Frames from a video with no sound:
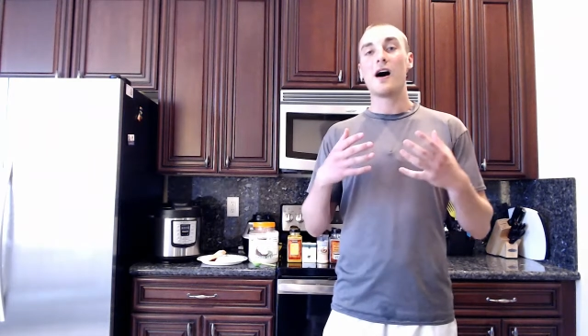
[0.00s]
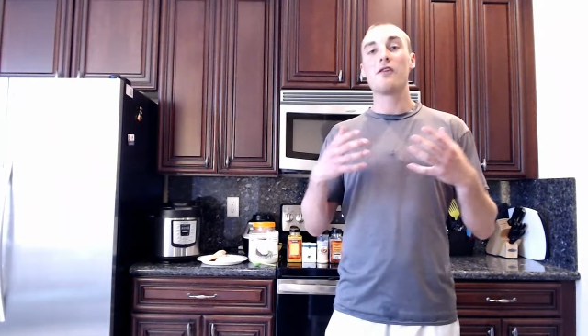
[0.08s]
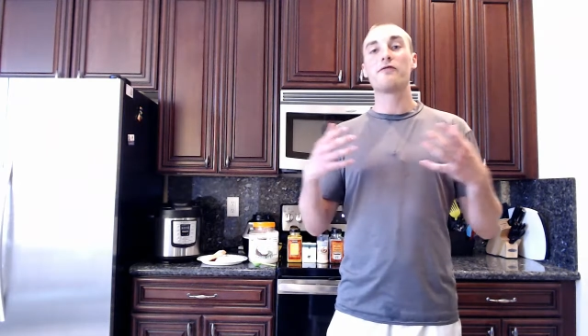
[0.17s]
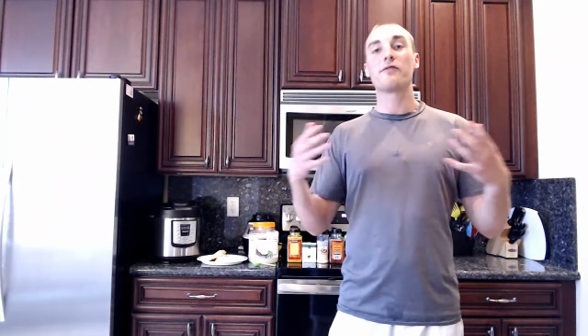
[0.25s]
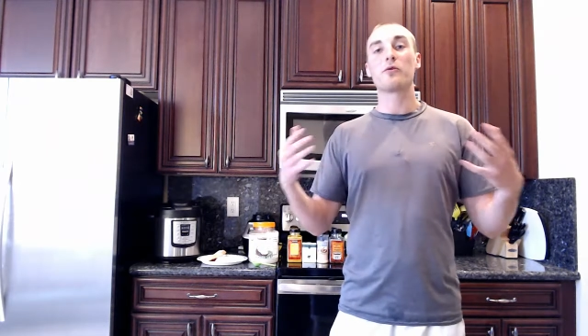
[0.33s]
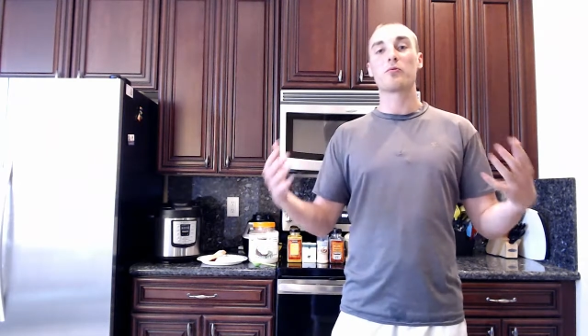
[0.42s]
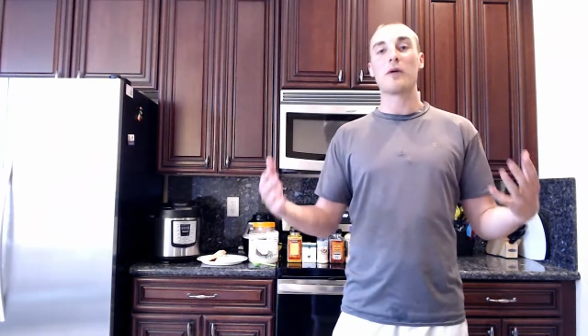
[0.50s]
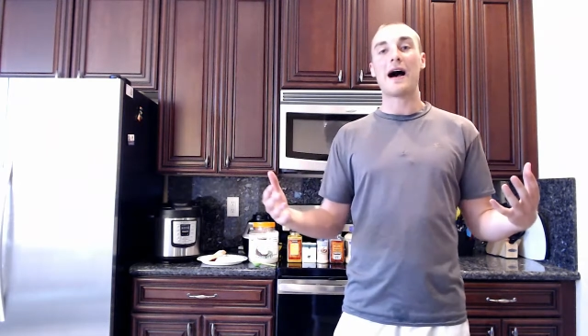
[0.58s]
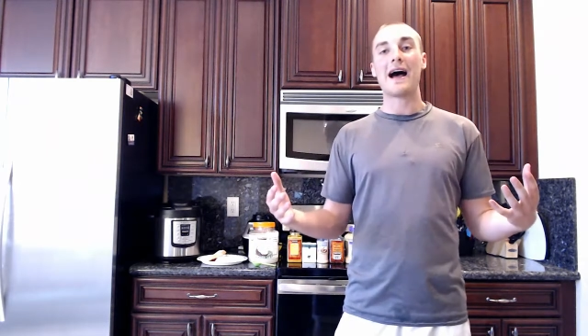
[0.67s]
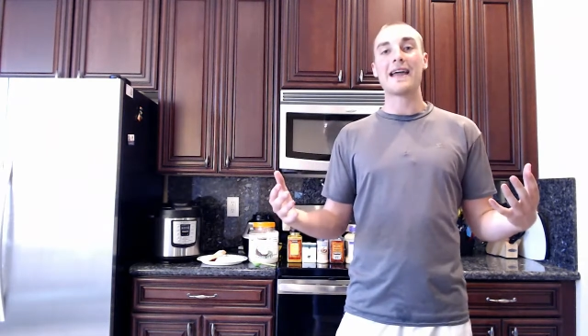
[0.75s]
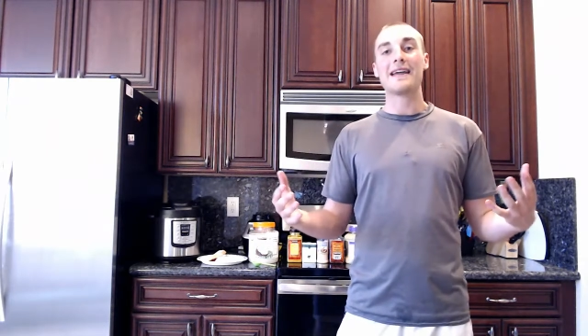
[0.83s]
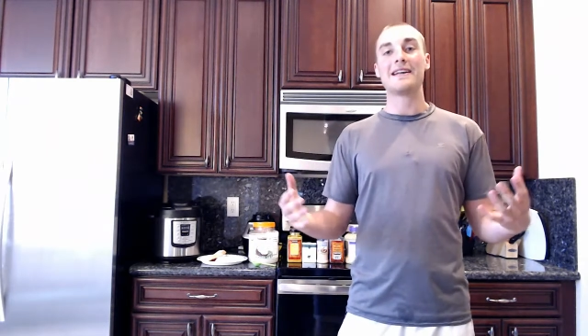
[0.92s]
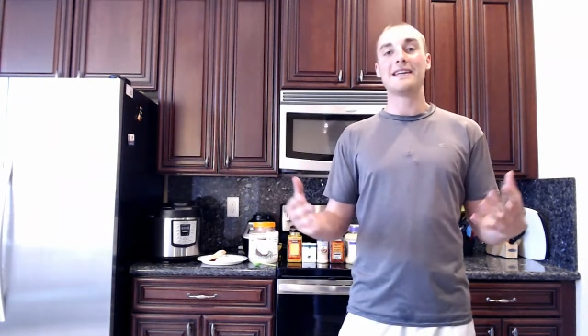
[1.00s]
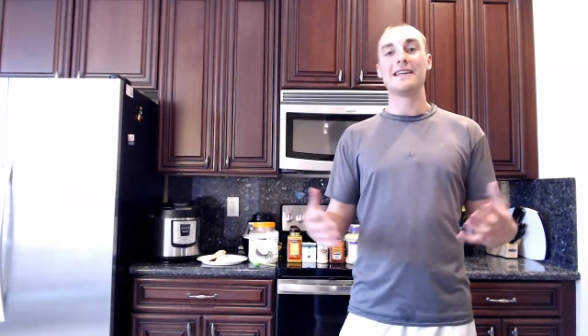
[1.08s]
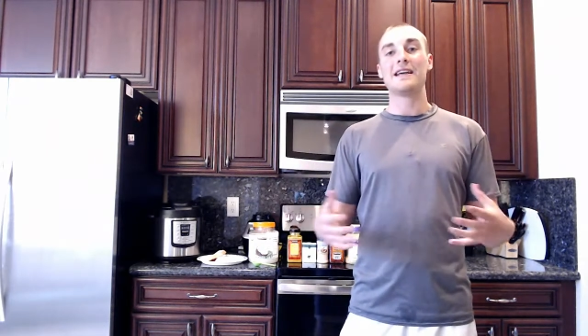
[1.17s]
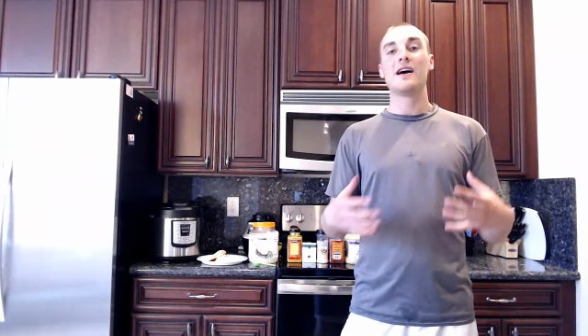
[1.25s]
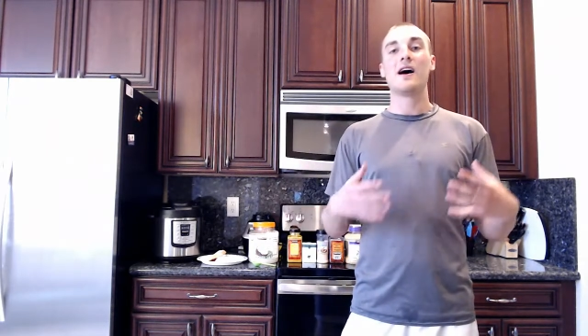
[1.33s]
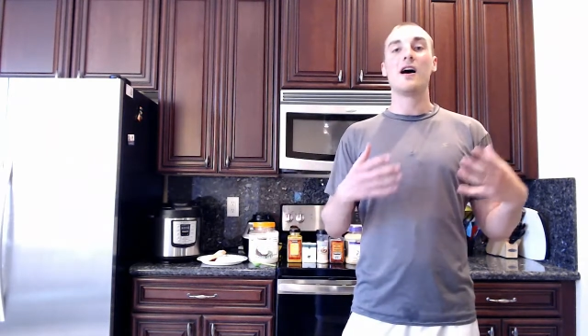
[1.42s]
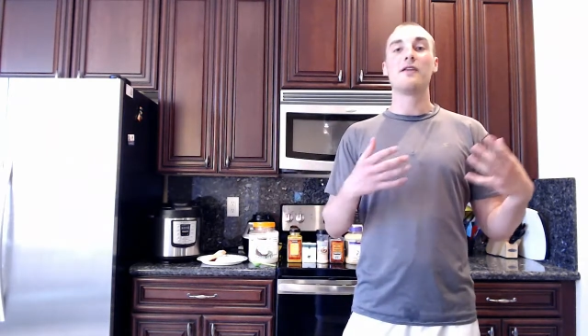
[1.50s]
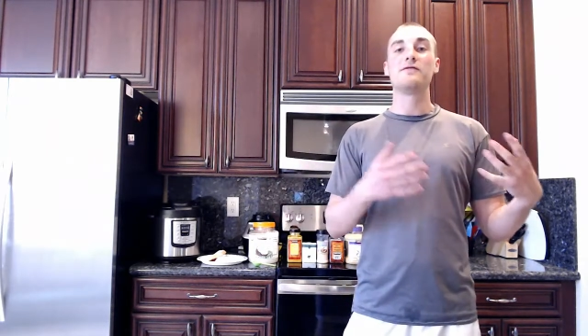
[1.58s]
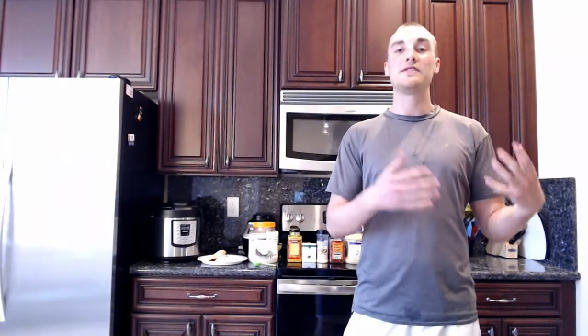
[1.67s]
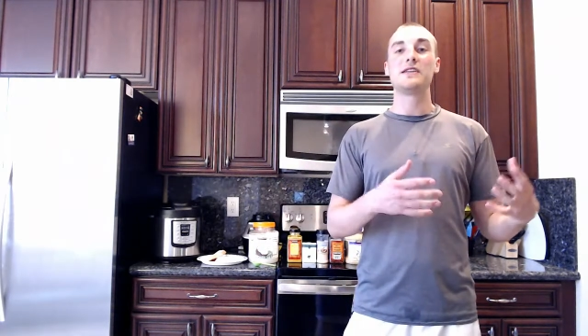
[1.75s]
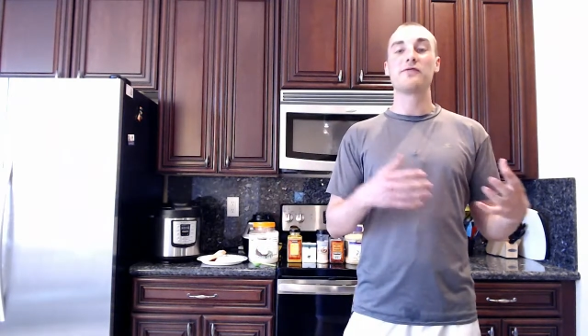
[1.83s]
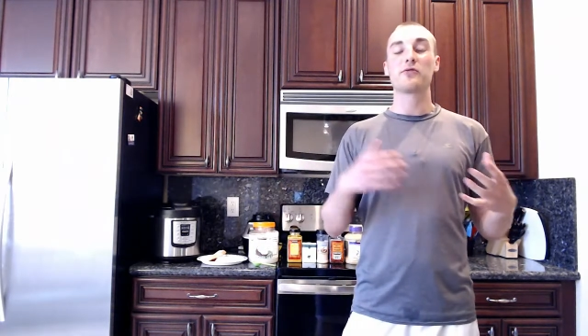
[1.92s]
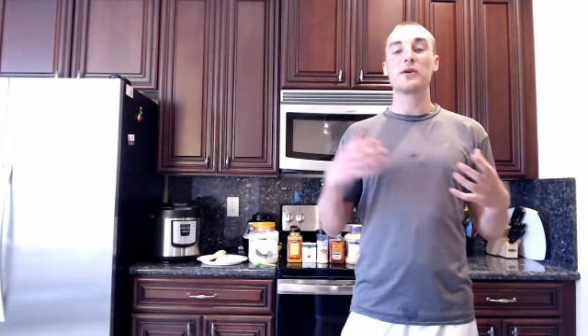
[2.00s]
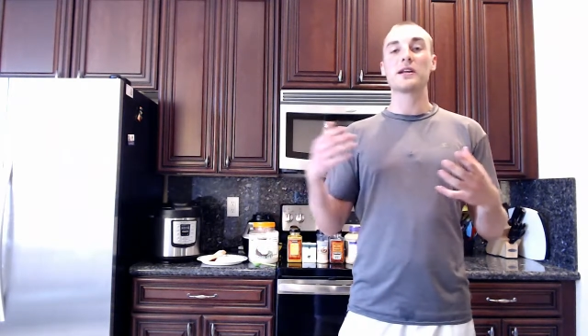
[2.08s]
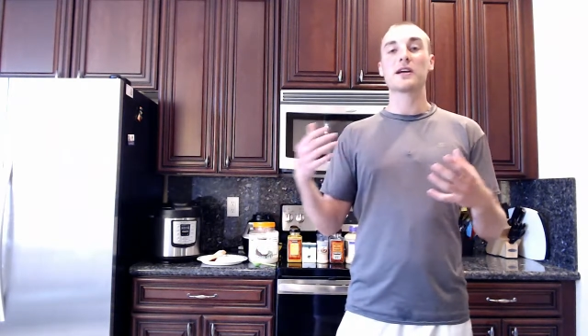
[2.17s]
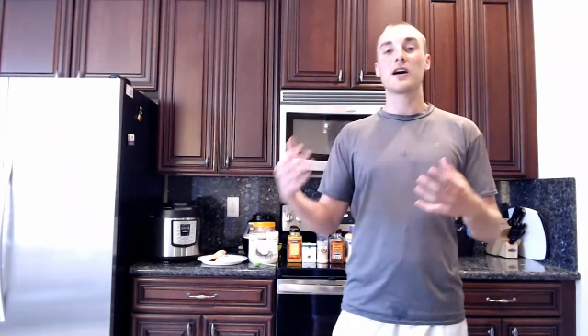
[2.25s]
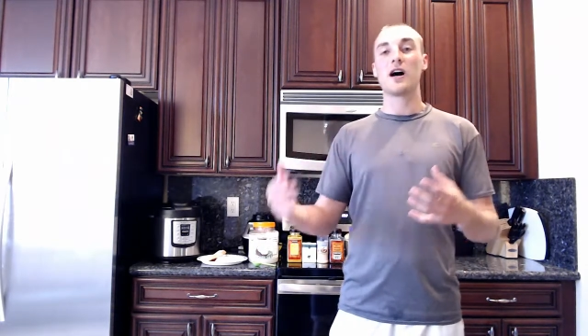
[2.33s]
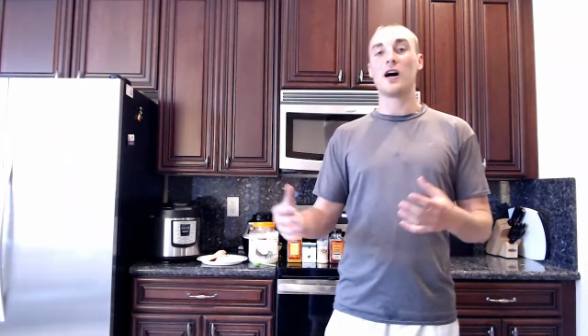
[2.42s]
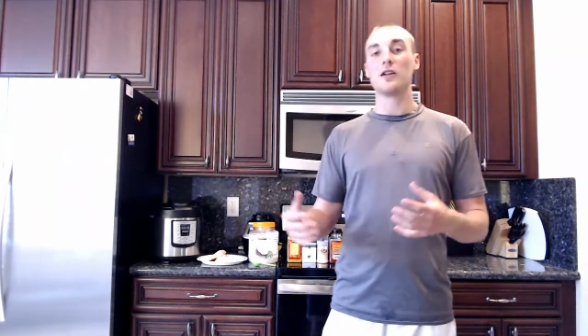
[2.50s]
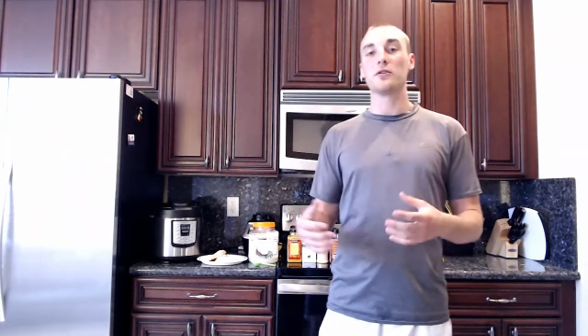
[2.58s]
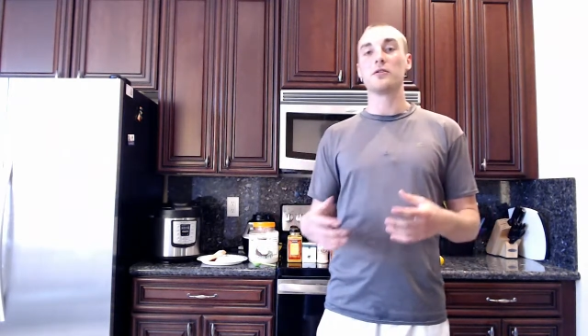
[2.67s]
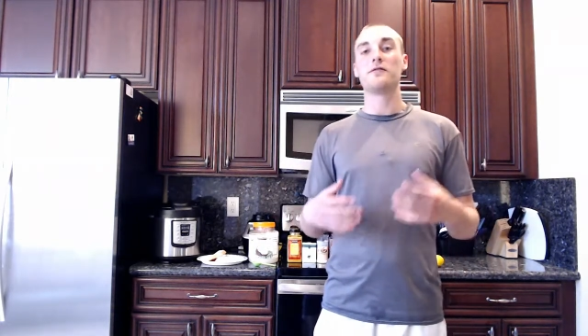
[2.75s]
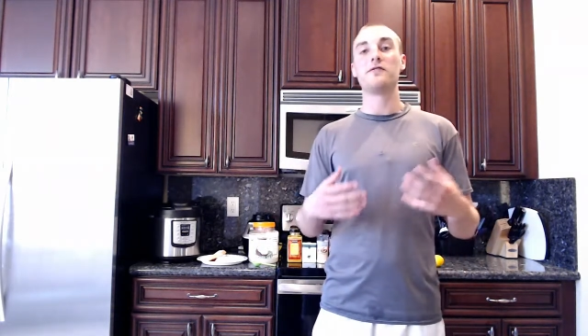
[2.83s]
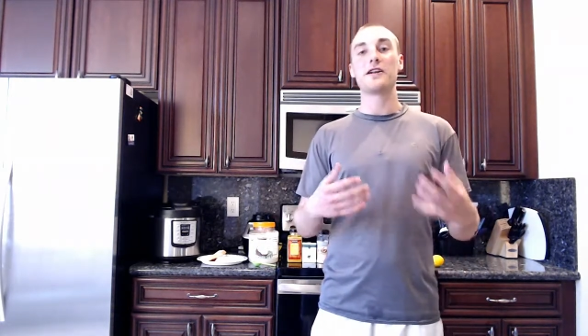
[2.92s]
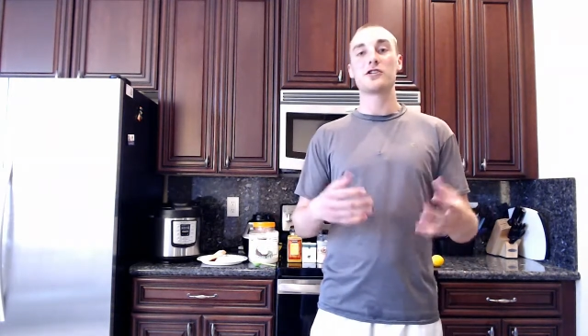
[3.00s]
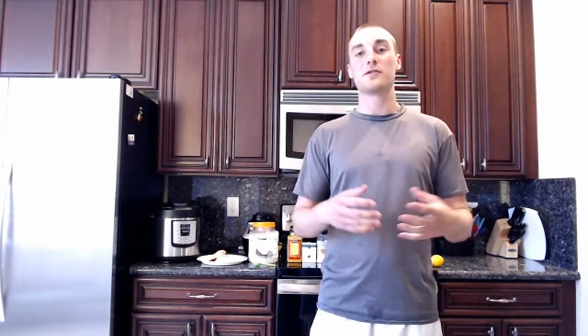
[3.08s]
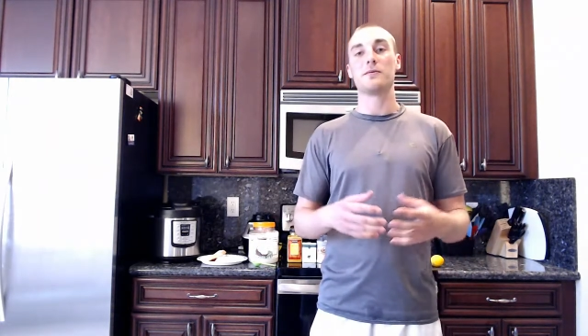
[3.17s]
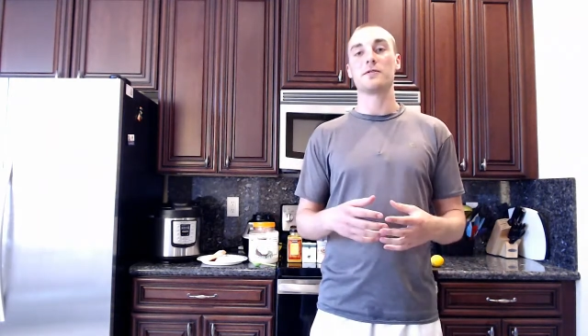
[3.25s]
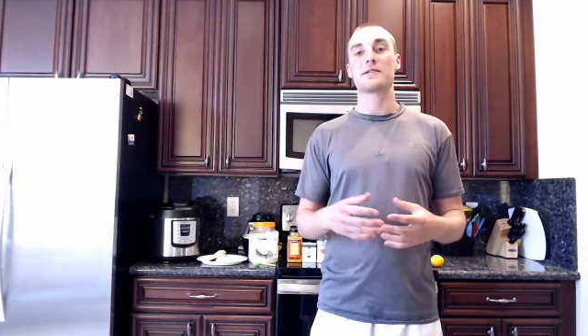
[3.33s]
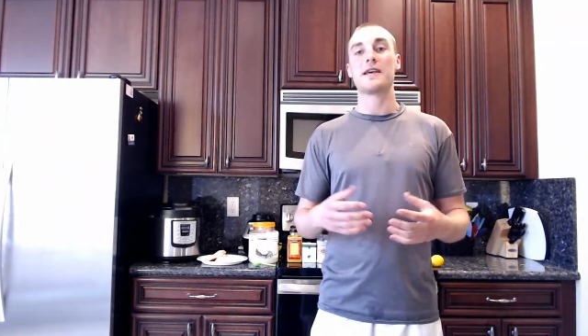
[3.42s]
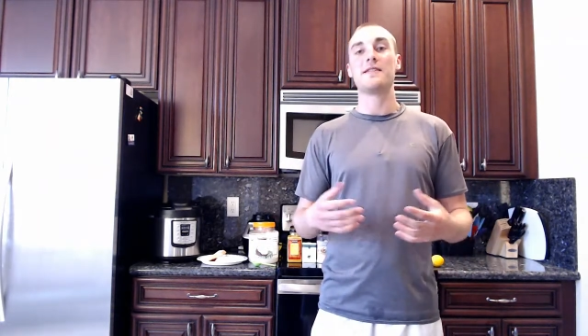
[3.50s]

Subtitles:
a variety of different colored vegetables.